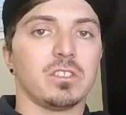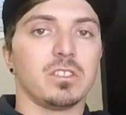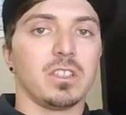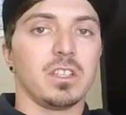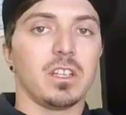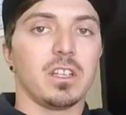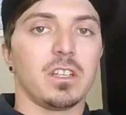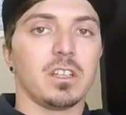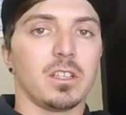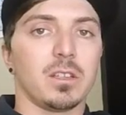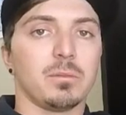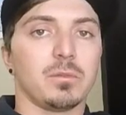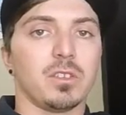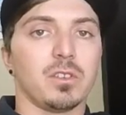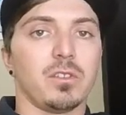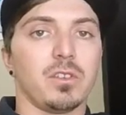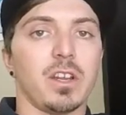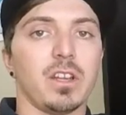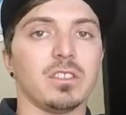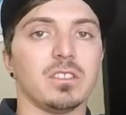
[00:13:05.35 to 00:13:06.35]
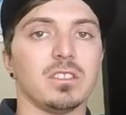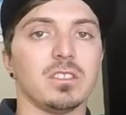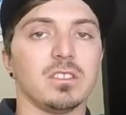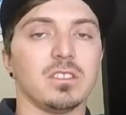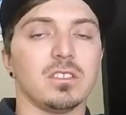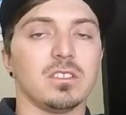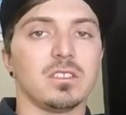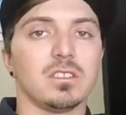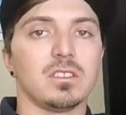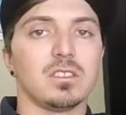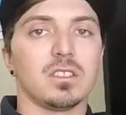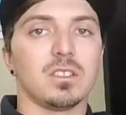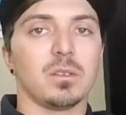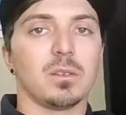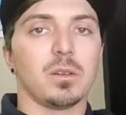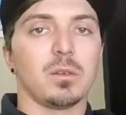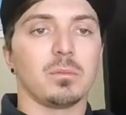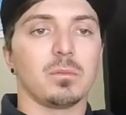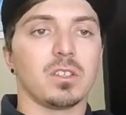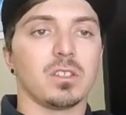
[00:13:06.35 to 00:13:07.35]
to getting them to races,
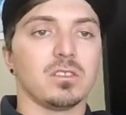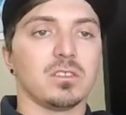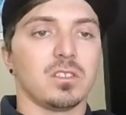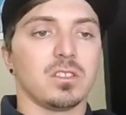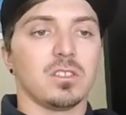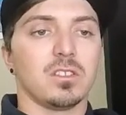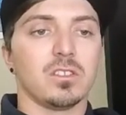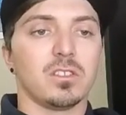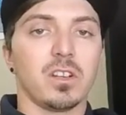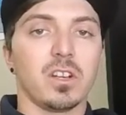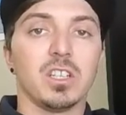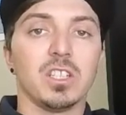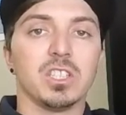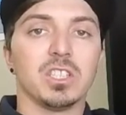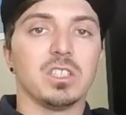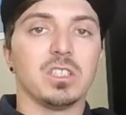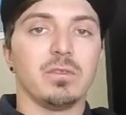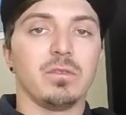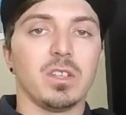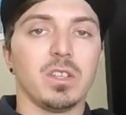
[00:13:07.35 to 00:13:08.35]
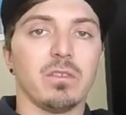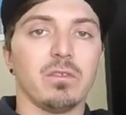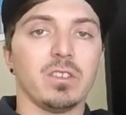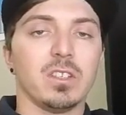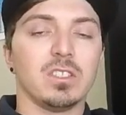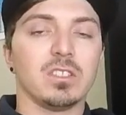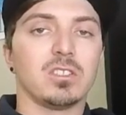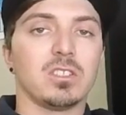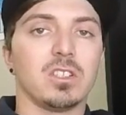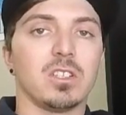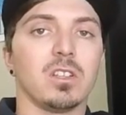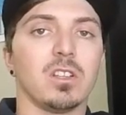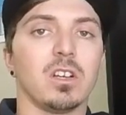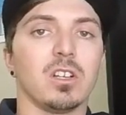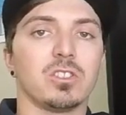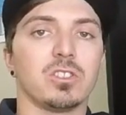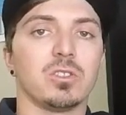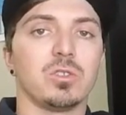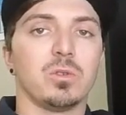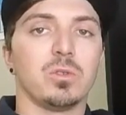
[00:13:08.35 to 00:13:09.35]
because the duration of the events are a
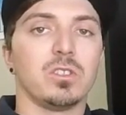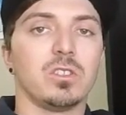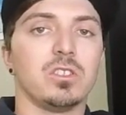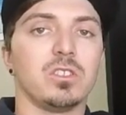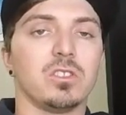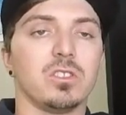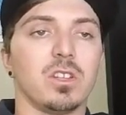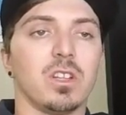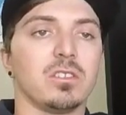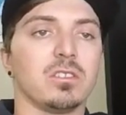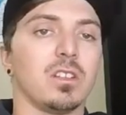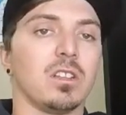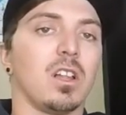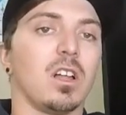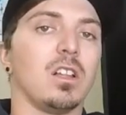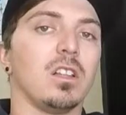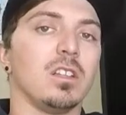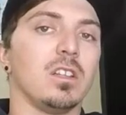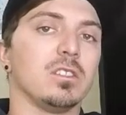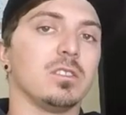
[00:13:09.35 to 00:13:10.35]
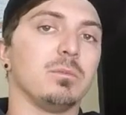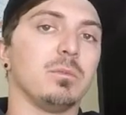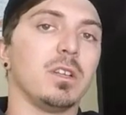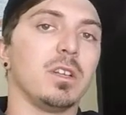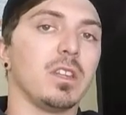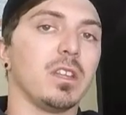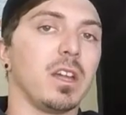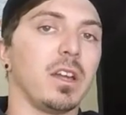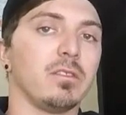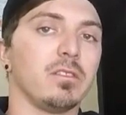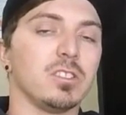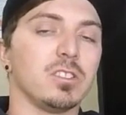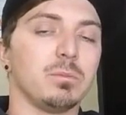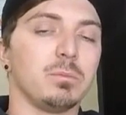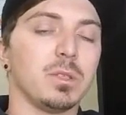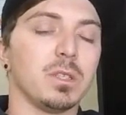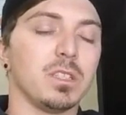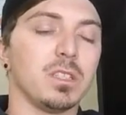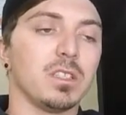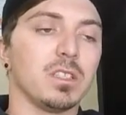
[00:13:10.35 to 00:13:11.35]
lot shorter, so that's a lot less money they have to
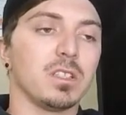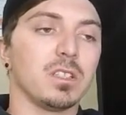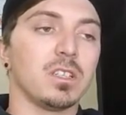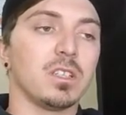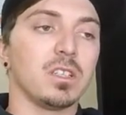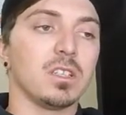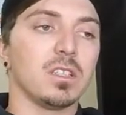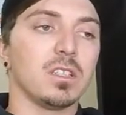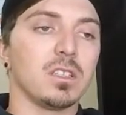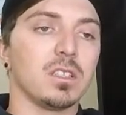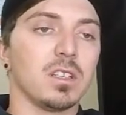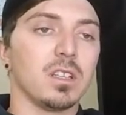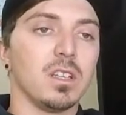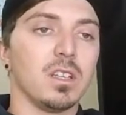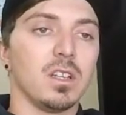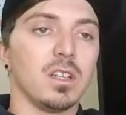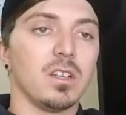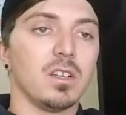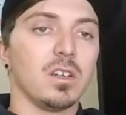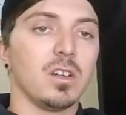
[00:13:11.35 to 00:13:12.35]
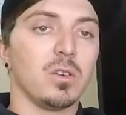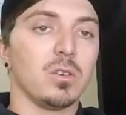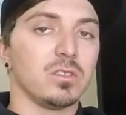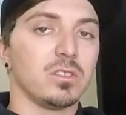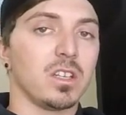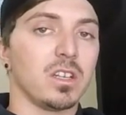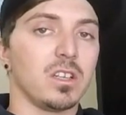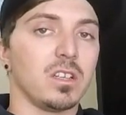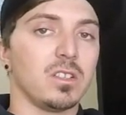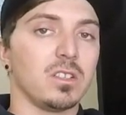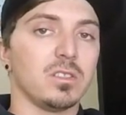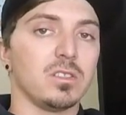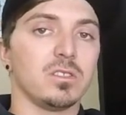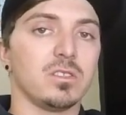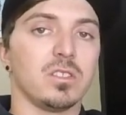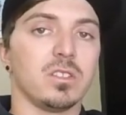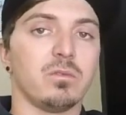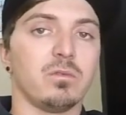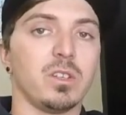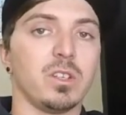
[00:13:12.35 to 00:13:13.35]
spend on
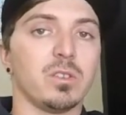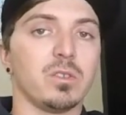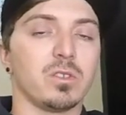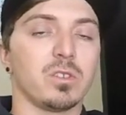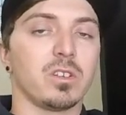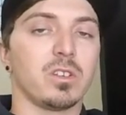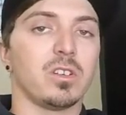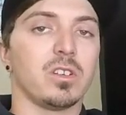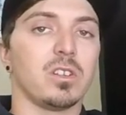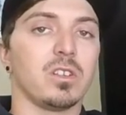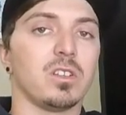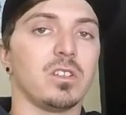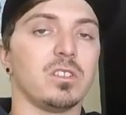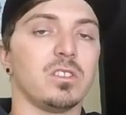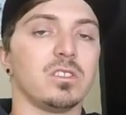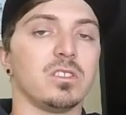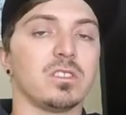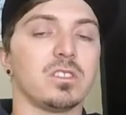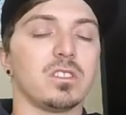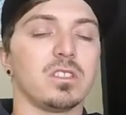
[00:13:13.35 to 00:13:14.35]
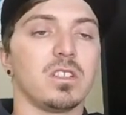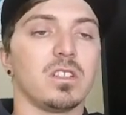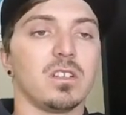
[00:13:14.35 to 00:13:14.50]
hotels and rental cars,